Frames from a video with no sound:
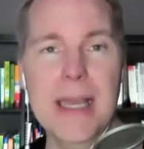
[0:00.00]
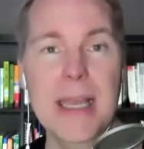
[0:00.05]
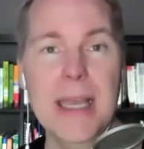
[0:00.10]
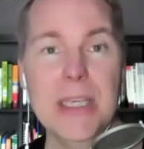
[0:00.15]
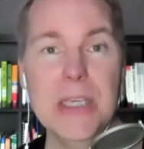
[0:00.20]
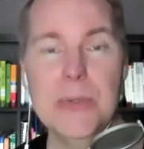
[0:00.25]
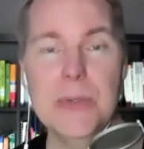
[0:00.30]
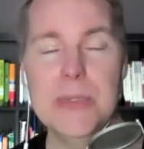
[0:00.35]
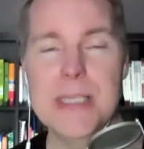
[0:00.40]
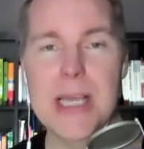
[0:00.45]

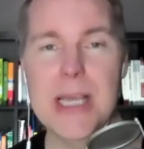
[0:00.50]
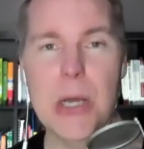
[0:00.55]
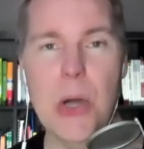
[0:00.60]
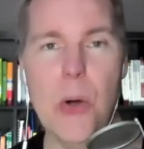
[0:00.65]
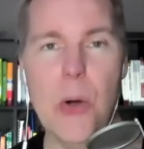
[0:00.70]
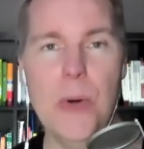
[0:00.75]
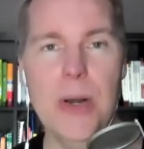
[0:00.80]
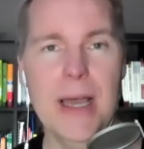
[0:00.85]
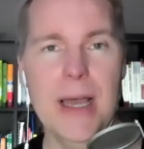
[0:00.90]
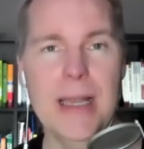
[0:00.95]
using
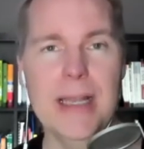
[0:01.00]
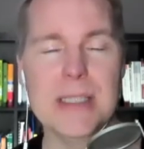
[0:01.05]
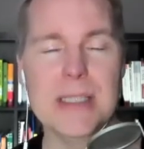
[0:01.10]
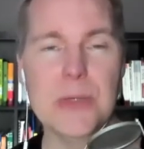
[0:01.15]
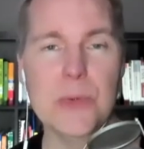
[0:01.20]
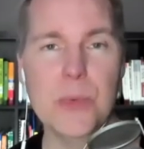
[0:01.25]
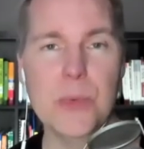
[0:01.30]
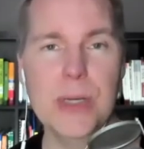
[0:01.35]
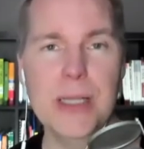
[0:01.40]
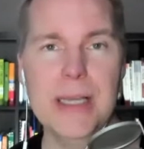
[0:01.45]
Coda. And it's
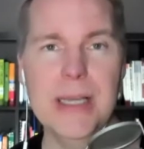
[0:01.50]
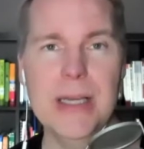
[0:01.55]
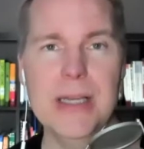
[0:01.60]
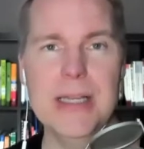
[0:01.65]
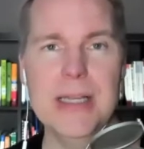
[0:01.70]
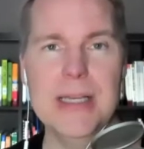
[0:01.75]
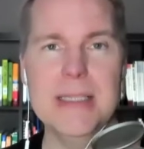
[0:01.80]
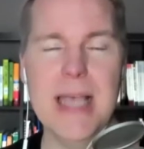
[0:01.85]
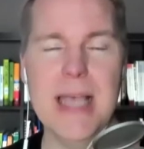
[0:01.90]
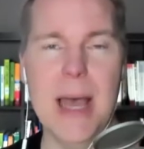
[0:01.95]
a really
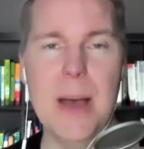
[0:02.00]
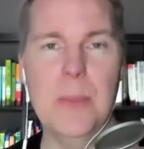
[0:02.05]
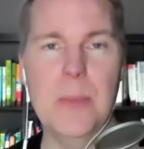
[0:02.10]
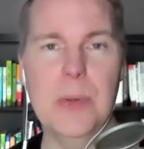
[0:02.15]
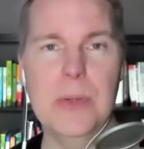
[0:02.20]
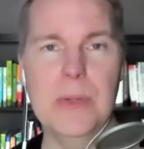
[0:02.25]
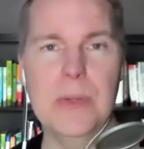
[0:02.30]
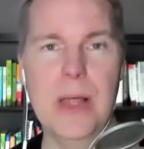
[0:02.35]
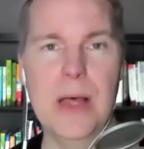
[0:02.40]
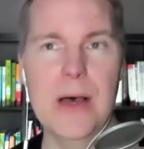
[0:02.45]
good
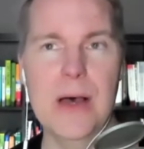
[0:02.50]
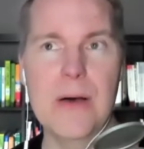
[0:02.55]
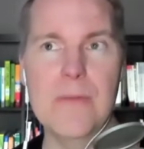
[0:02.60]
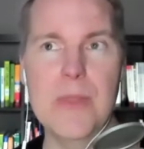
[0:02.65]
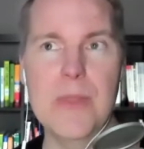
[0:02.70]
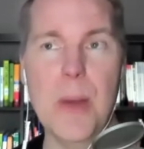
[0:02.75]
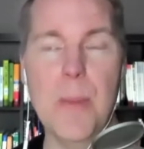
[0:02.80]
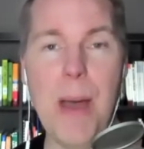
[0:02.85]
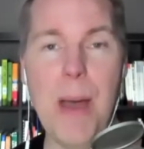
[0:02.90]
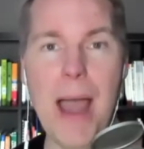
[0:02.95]
example
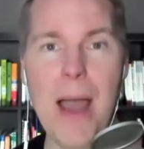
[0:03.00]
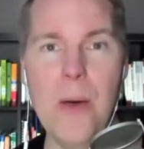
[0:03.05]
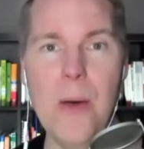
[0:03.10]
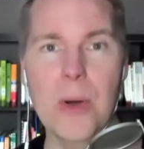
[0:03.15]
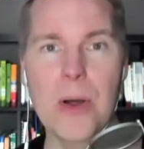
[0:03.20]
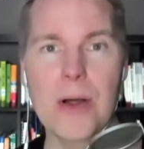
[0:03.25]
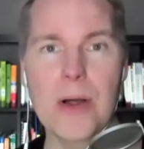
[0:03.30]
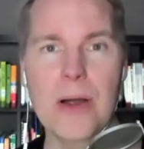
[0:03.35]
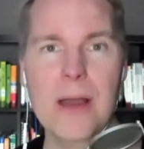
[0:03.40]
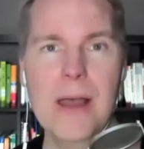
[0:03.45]
of the
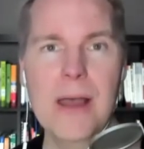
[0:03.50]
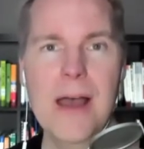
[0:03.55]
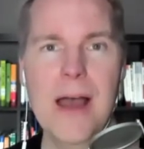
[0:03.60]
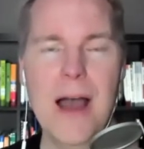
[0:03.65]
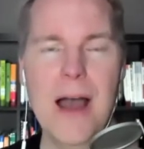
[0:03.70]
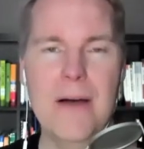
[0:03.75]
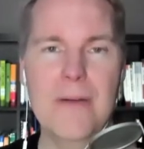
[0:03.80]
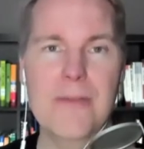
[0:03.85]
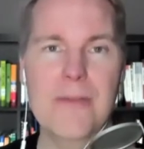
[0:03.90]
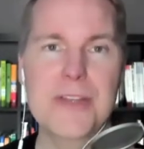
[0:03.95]
power
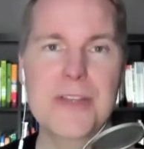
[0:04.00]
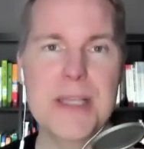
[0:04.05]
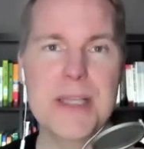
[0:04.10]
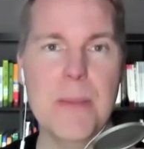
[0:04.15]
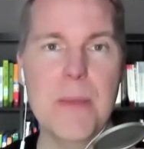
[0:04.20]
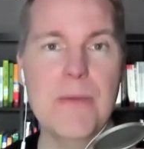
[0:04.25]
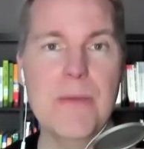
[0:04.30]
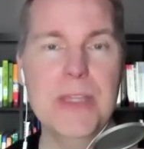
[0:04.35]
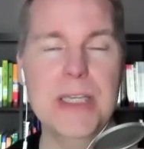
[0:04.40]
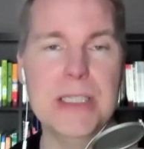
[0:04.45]
of
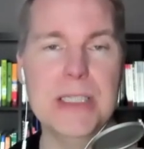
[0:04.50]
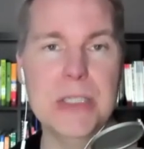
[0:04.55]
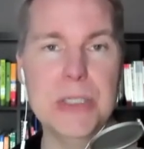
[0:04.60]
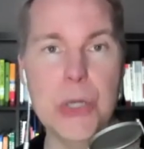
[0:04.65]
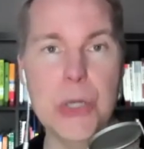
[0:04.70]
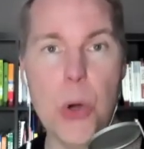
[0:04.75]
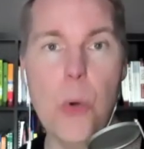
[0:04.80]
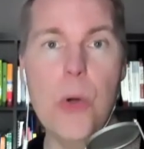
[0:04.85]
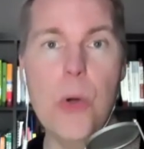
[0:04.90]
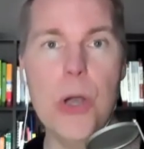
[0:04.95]
some of these
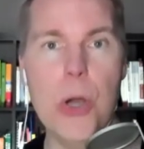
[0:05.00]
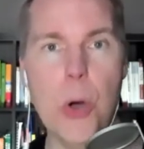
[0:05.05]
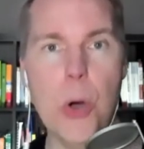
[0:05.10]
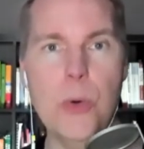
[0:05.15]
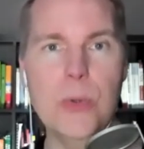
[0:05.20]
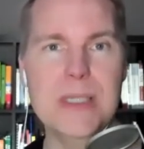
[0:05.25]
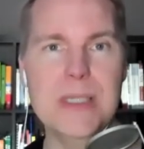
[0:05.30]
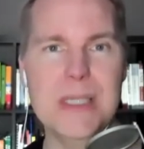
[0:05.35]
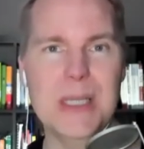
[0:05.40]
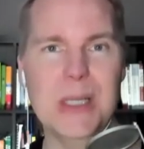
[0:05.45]

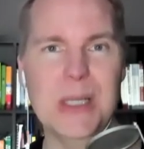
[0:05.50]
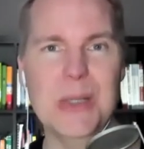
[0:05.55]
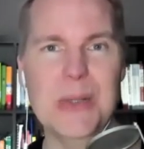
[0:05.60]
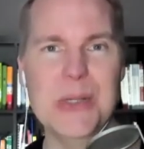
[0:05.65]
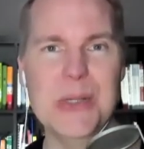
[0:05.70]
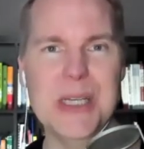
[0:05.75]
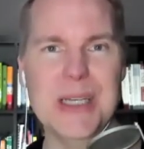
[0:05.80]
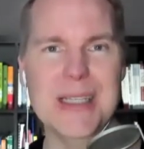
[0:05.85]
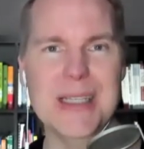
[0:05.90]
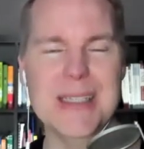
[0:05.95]
no-code
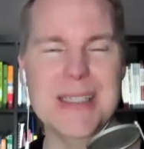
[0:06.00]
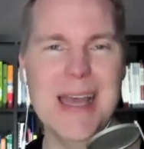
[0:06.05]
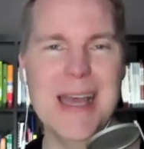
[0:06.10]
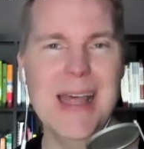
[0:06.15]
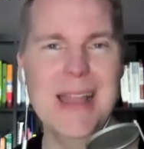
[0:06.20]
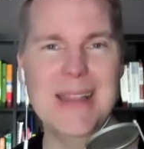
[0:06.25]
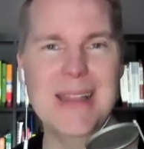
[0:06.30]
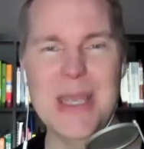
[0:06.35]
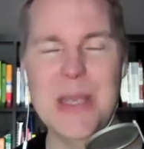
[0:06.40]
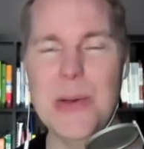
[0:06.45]
solutions,
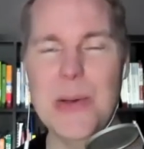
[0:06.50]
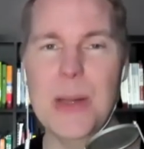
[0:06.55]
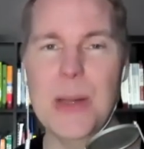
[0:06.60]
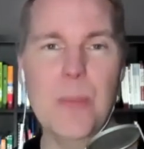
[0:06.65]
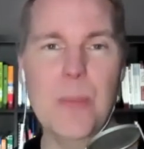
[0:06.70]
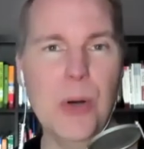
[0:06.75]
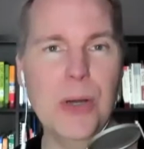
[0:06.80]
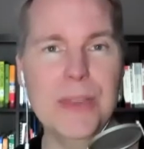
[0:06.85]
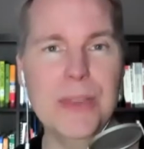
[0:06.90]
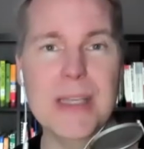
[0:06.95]
that you can
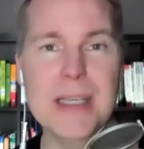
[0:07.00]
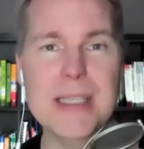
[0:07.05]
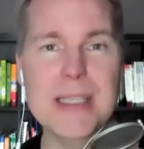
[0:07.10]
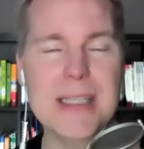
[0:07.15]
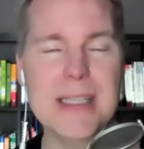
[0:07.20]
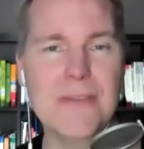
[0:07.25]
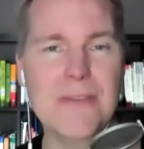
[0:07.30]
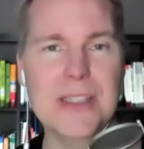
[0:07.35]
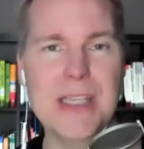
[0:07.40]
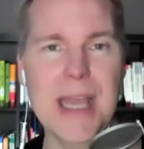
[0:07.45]
put this
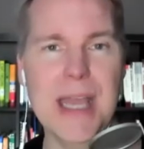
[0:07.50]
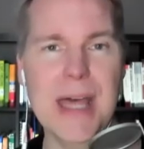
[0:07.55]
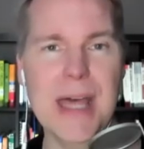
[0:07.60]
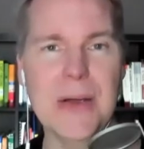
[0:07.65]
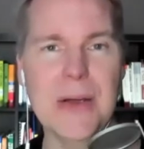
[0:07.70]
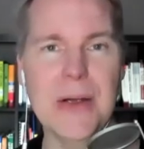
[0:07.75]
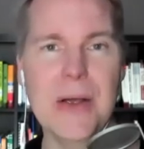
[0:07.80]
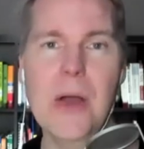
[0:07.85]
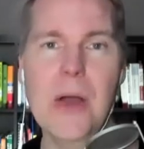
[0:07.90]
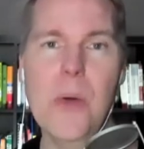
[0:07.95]
stuff
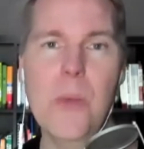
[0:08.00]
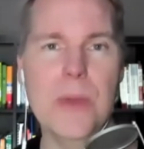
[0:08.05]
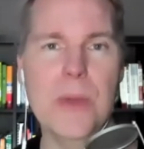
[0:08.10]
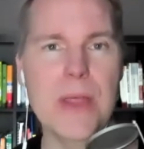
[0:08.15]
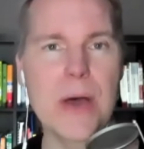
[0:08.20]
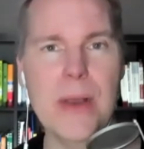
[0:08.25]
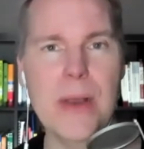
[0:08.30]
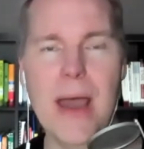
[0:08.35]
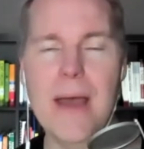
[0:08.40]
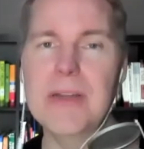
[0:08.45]
together
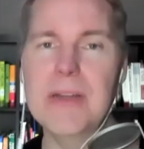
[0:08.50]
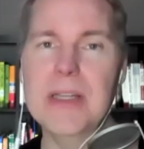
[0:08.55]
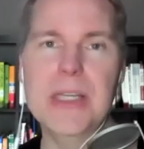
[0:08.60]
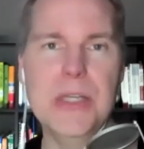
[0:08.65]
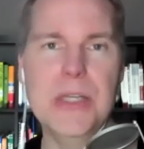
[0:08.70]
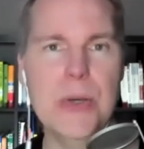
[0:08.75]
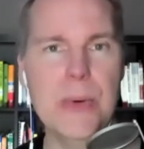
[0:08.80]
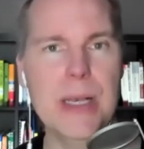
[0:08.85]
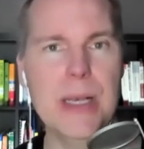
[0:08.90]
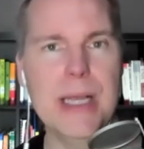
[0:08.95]
without having to
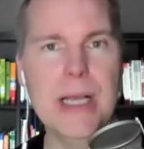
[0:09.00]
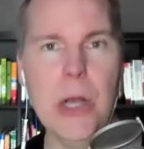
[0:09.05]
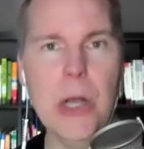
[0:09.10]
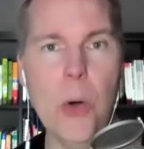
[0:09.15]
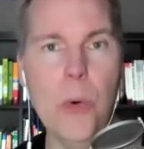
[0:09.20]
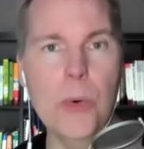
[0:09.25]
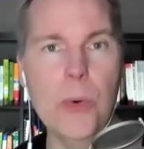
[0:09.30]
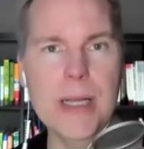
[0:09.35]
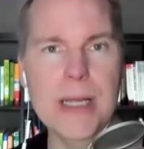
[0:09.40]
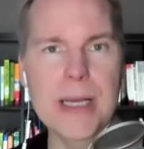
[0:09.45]
do any
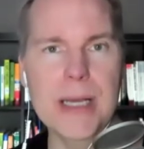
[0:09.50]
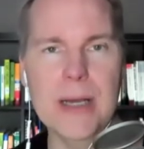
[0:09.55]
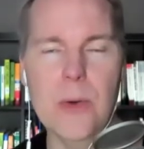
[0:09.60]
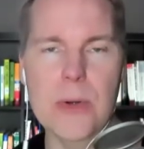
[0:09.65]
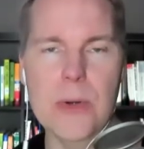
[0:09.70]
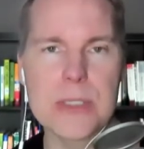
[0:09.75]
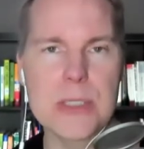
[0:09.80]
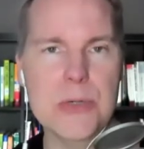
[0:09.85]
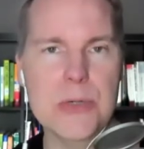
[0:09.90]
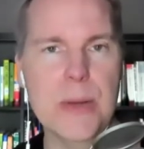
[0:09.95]
coding
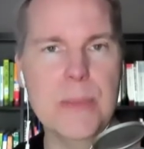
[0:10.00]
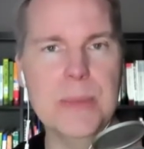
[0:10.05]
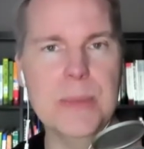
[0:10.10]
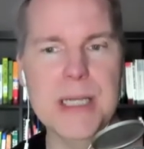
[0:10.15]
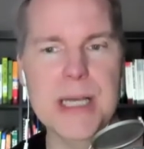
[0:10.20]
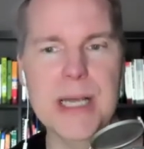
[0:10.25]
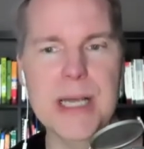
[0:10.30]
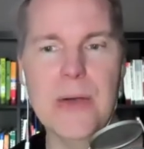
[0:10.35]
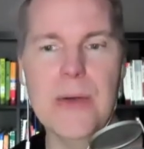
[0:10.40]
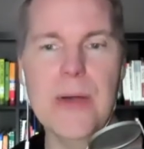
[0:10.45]
or
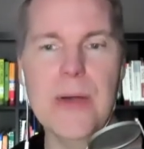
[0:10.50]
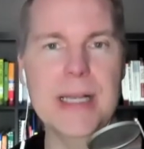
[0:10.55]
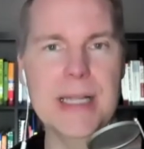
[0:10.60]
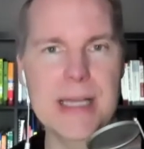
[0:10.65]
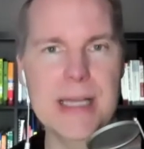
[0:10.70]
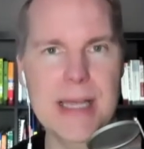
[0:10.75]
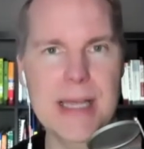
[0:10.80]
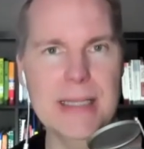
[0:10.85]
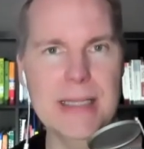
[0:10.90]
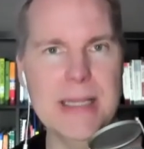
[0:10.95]
scripting or
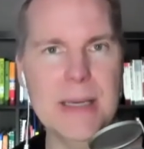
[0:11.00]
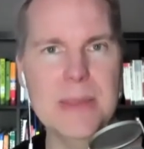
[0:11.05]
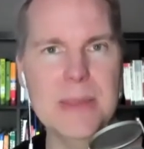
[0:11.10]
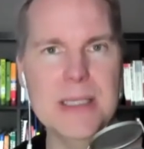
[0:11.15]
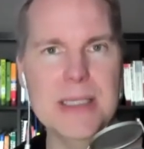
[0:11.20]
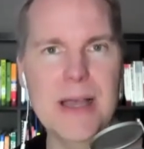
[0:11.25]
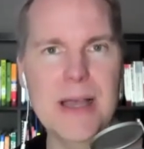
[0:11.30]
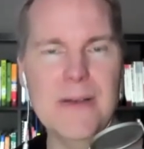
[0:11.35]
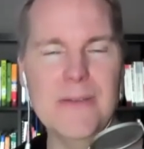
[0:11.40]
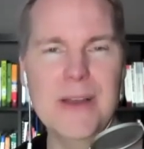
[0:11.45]
any of that type
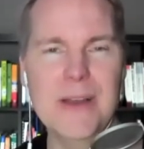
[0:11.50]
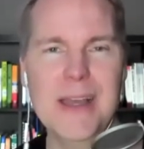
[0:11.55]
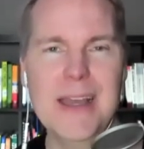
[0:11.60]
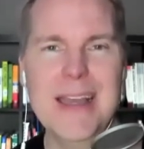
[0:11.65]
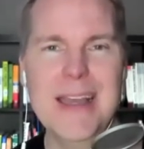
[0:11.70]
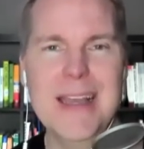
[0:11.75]
of stuff.